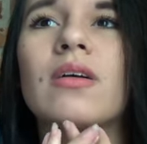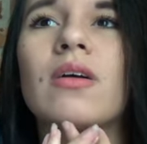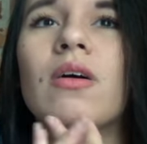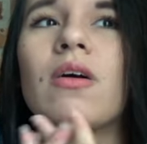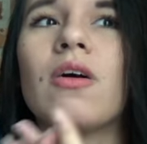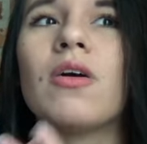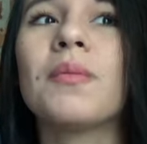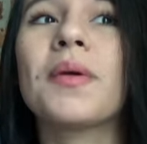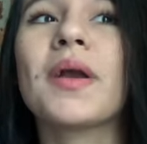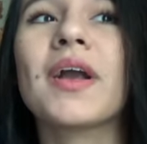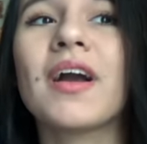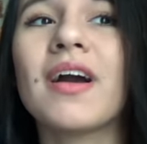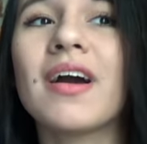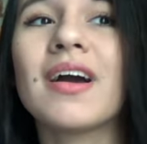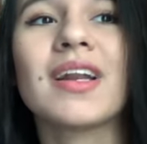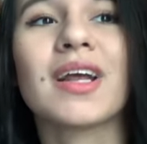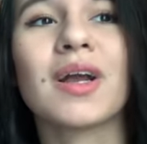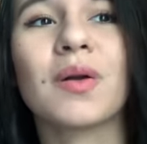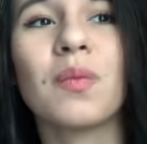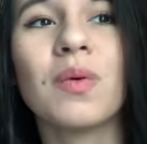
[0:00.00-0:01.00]
oh my
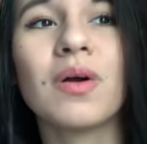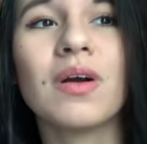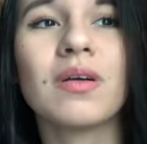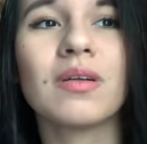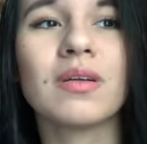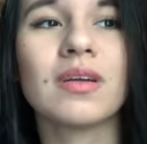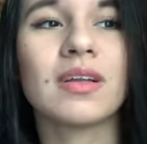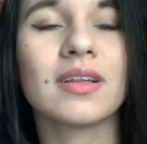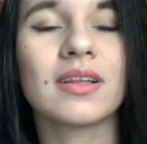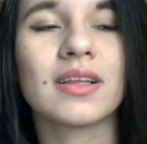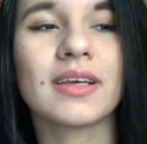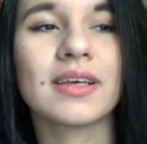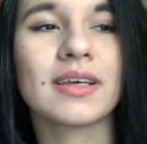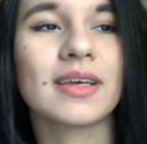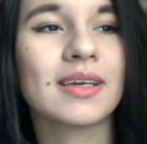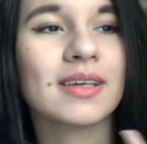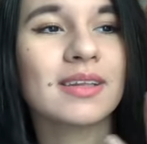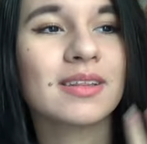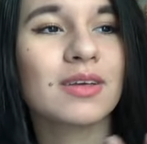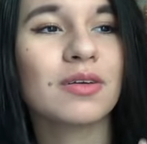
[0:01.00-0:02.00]
god, I won, and like
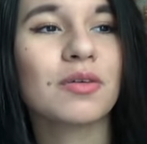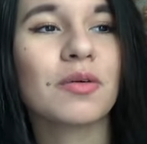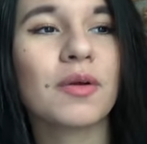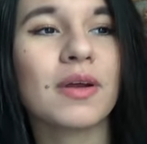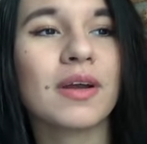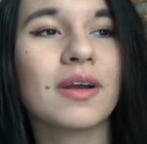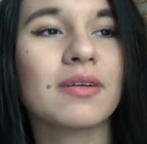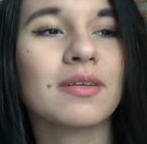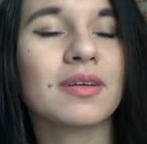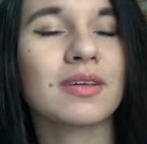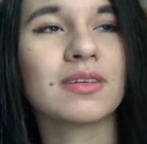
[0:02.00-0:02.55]
getting the crown